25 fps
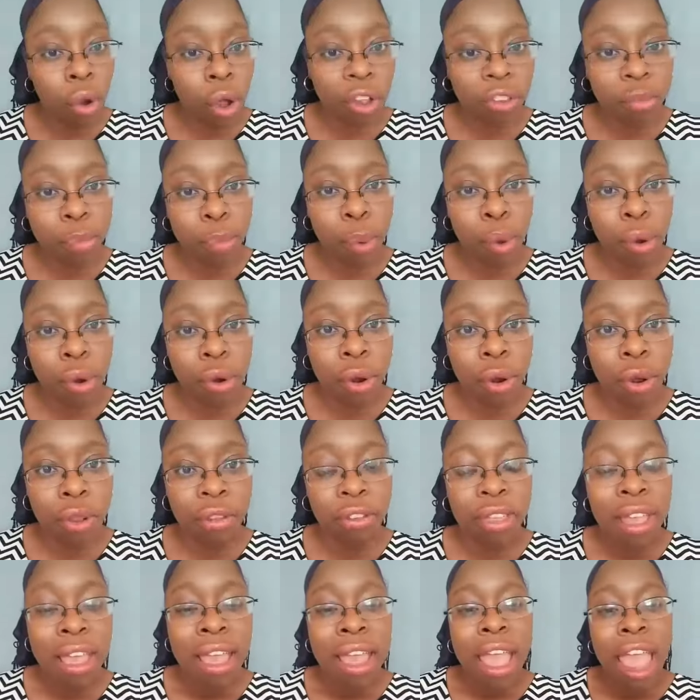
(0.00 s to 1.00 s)
across
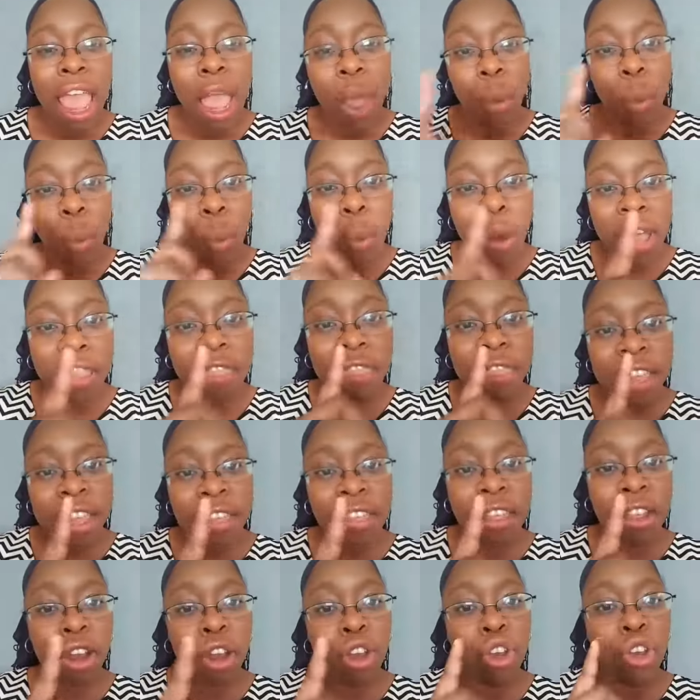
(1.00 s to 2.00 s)
borders. And one
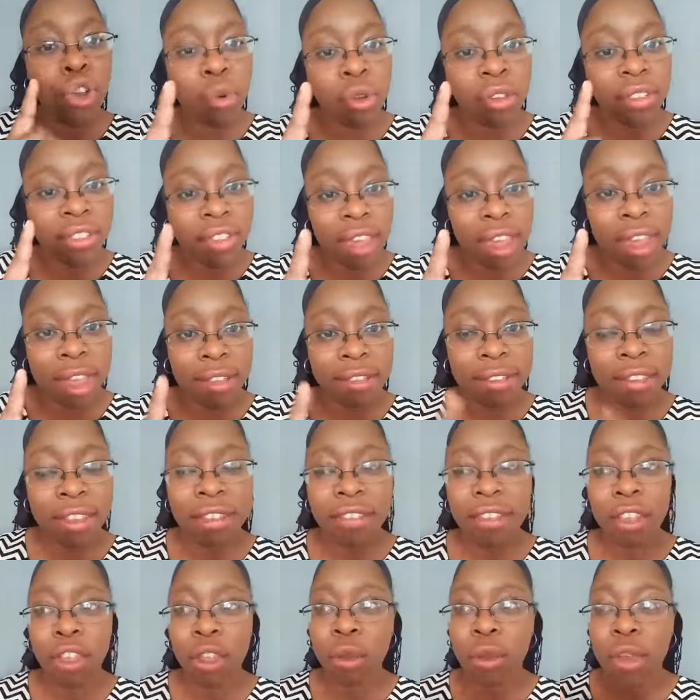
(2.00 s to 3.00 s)
thing that the
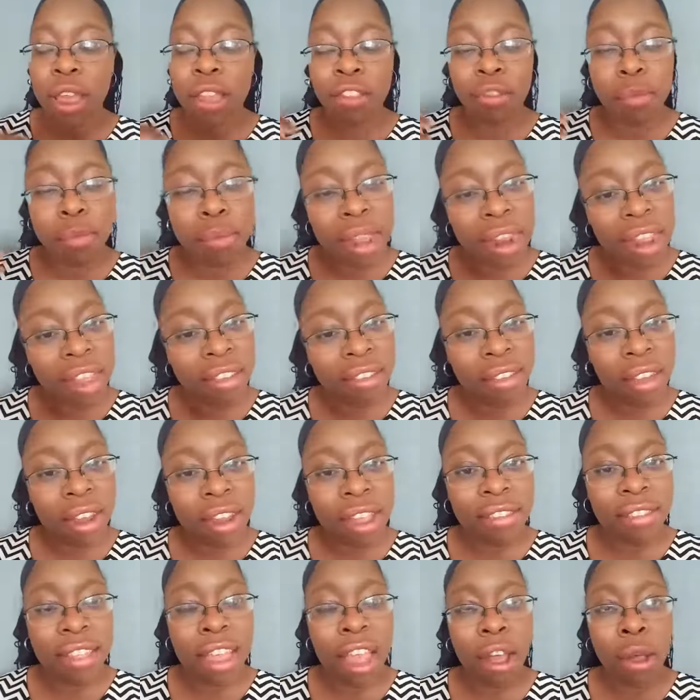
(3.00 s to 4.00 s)
neuroscientists, and you, as many
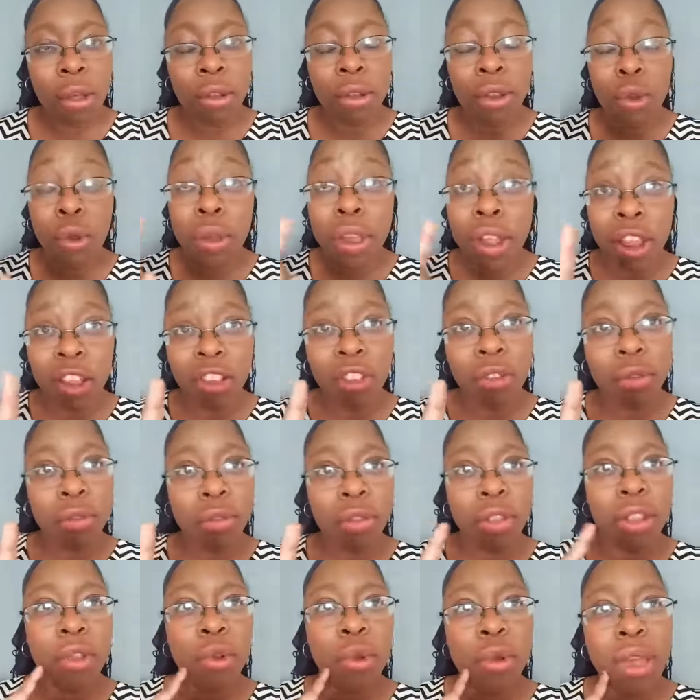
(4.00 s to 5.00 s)
studies now, New England,
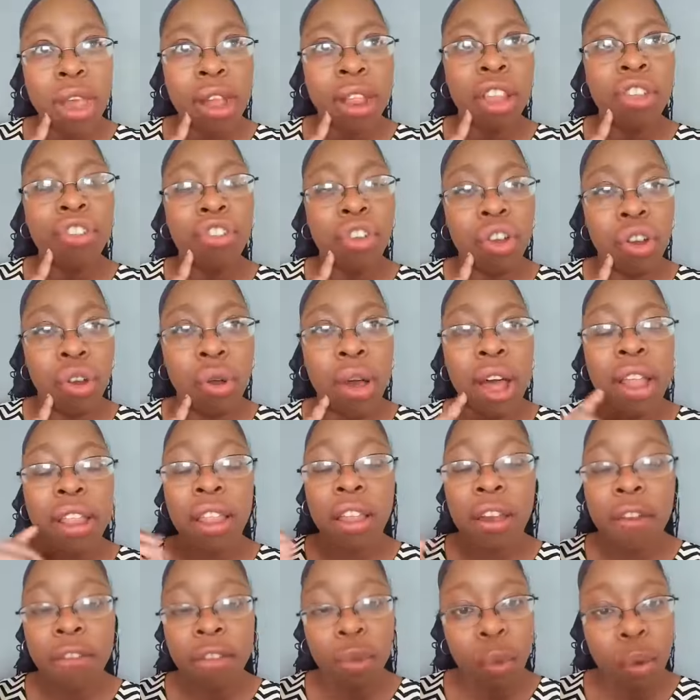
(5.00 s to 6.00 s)
New England Journal,
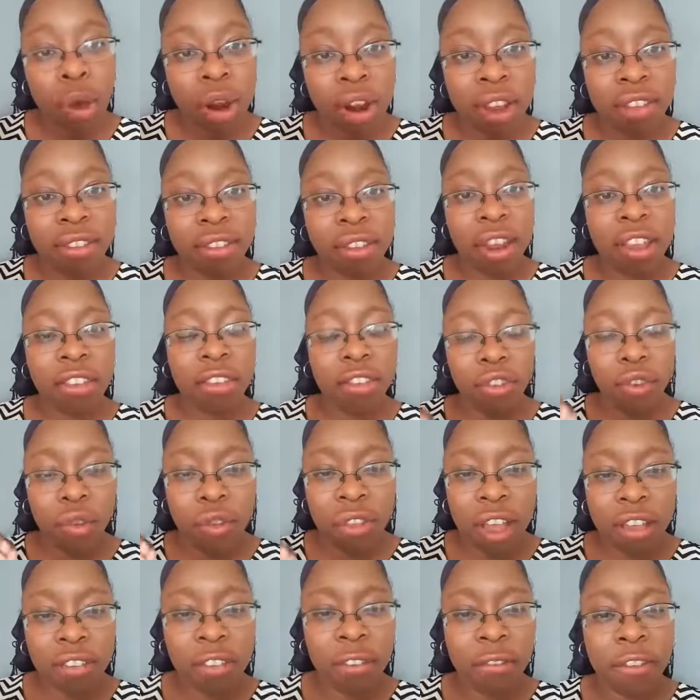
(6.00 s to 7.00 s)
I love one of the studies in
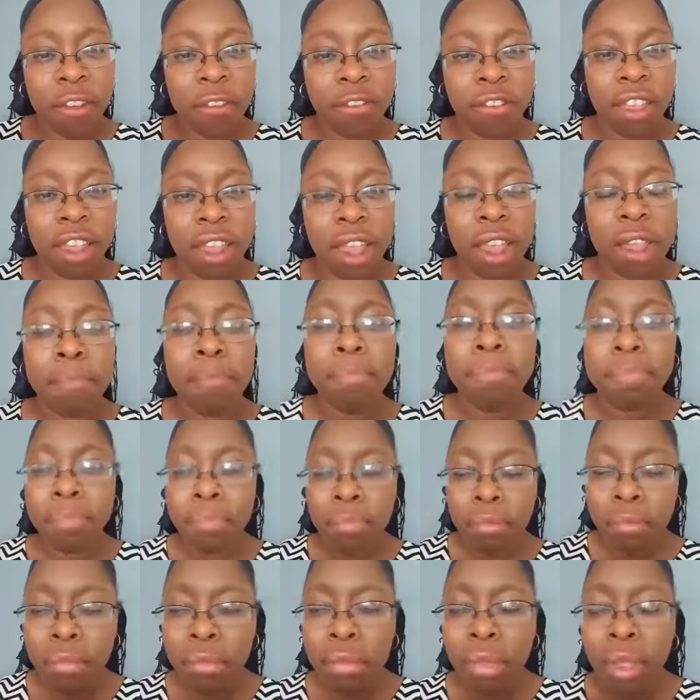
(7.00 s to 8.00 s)
2015
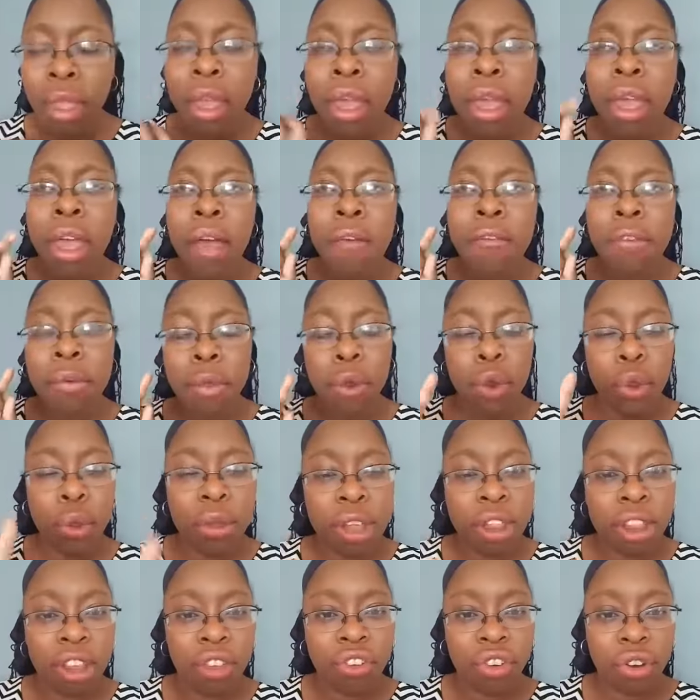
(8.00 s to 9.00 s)
from the
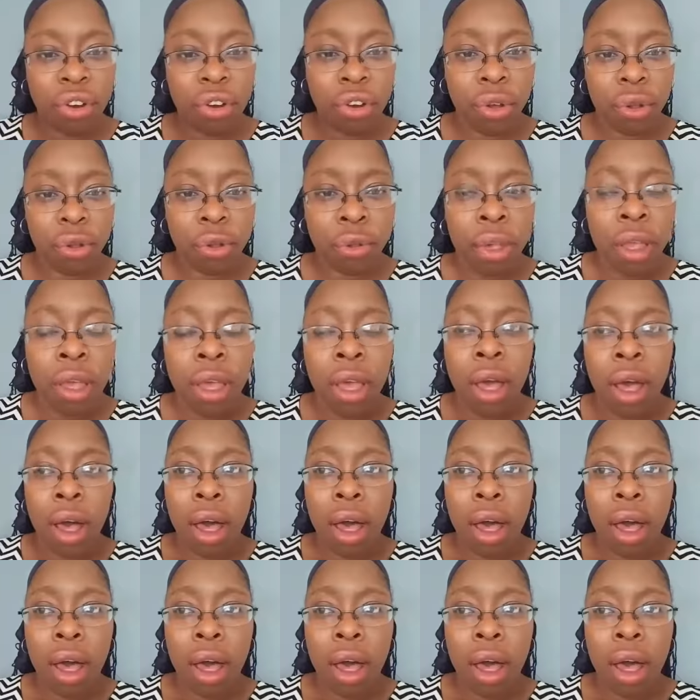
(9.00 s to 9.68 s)
New England Journal